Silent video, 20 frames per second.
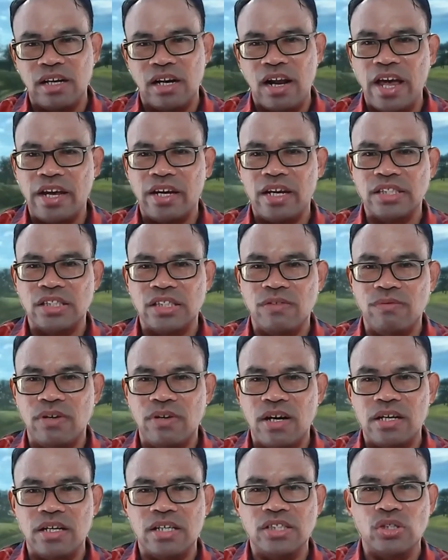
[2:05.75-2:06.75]
The likeness of
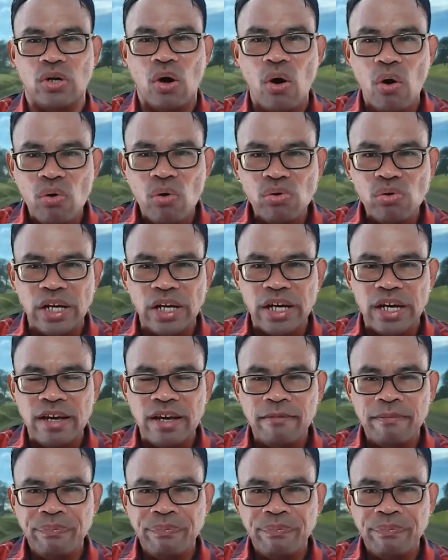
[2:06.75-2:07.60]
God is holy.